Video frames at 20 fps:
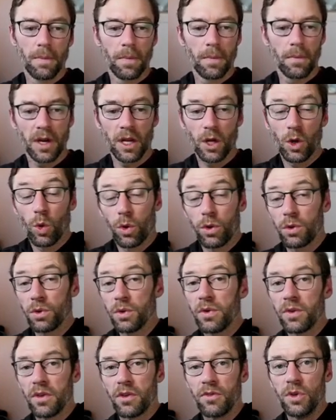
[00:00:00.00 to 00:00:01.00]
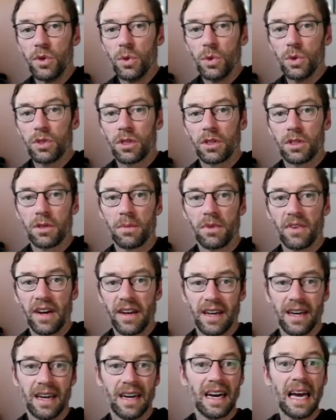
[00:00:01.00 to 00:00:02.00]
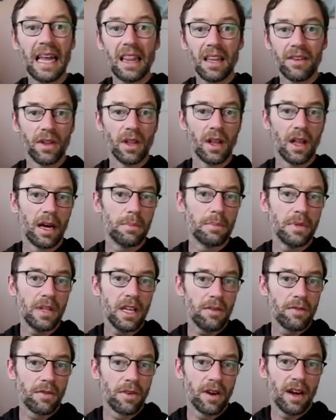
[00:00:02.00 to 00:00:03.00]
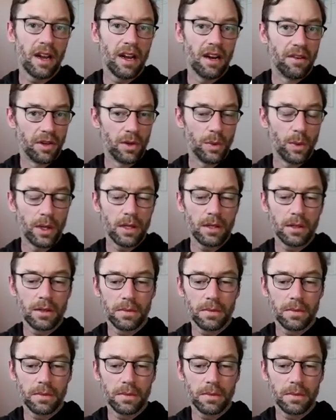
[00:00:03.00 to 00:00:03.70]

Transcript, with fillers: My quarterly reviews are to provide a high-level update for everyone.